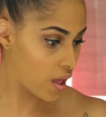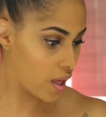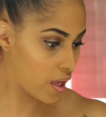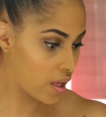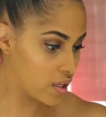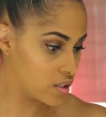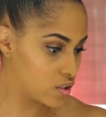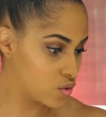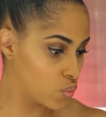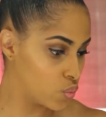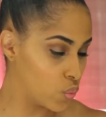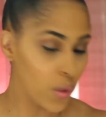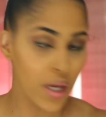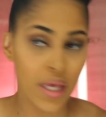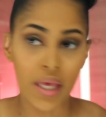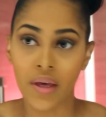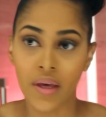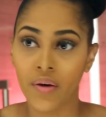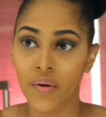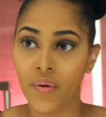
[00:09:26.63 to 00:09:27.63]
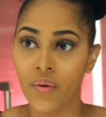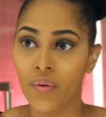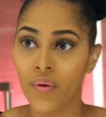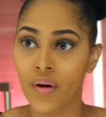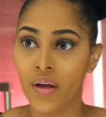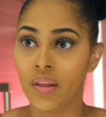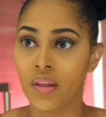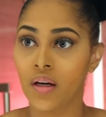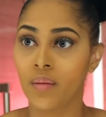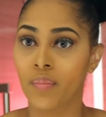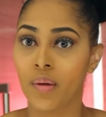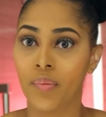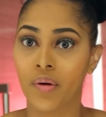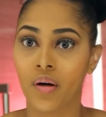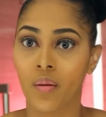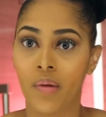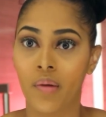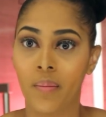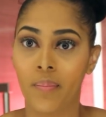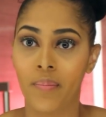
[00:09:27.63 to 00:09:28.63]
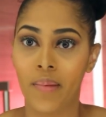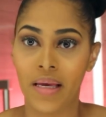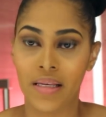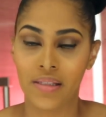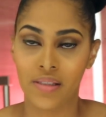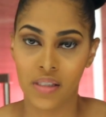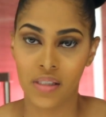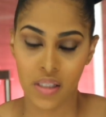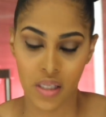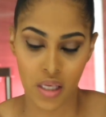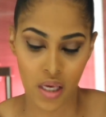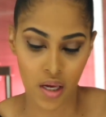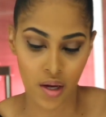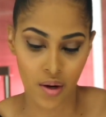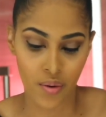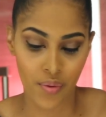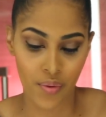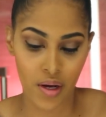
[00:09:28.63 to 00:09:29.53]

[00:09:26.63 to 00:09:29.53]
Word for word: as well, and then I'm gonna put on my mascara,